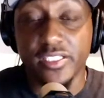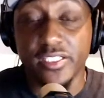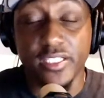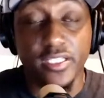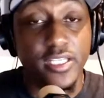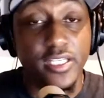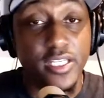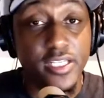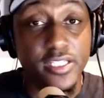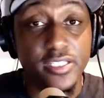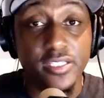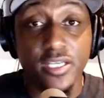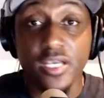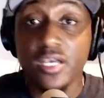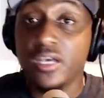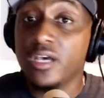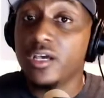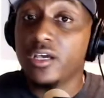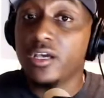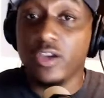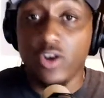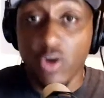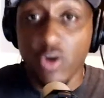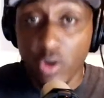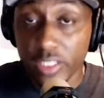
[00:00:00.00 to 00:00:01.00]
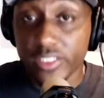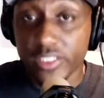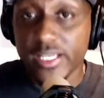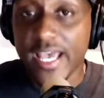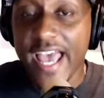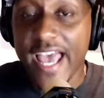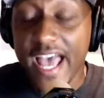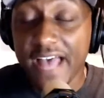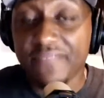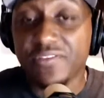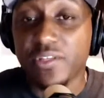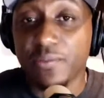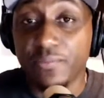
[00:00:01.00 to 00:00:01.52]
And he's going to
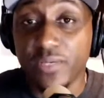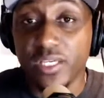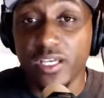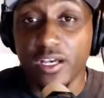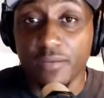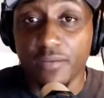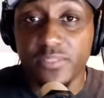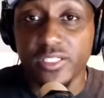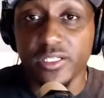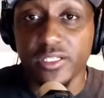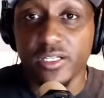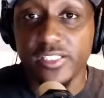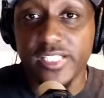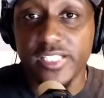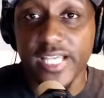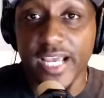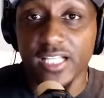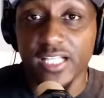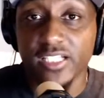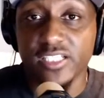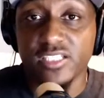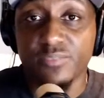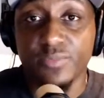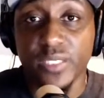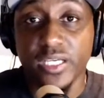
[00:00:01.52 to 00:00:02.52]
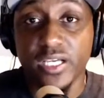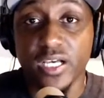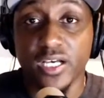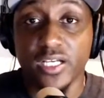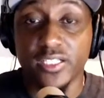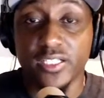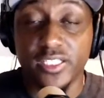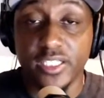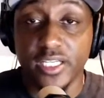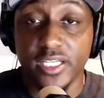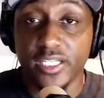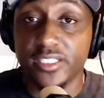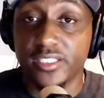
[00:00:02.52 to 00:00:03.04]
have to be up to the challenge because
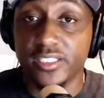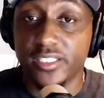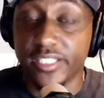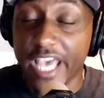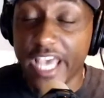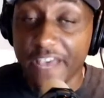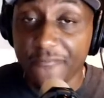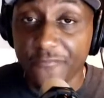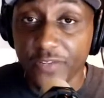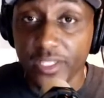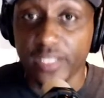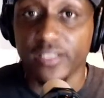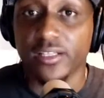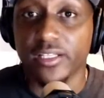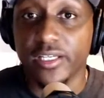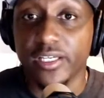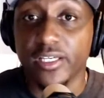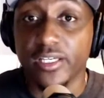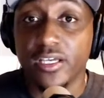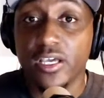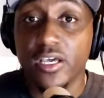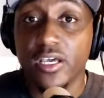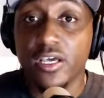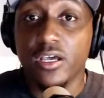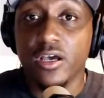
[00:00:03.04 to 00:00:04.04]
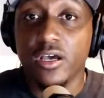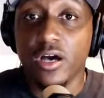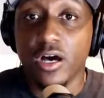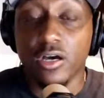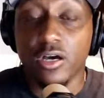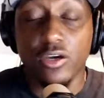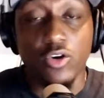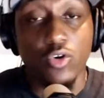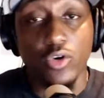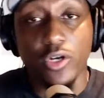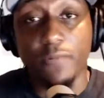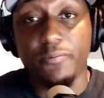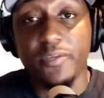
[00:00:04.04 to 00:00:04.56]
he is definitely
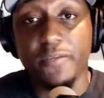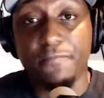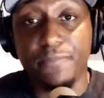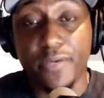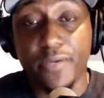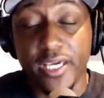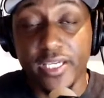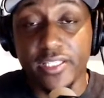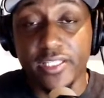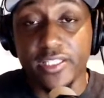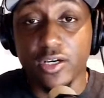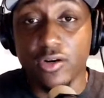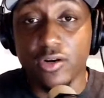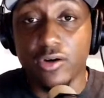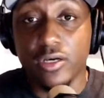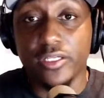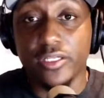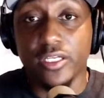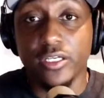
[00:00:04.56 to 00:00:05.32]
going to be picked on.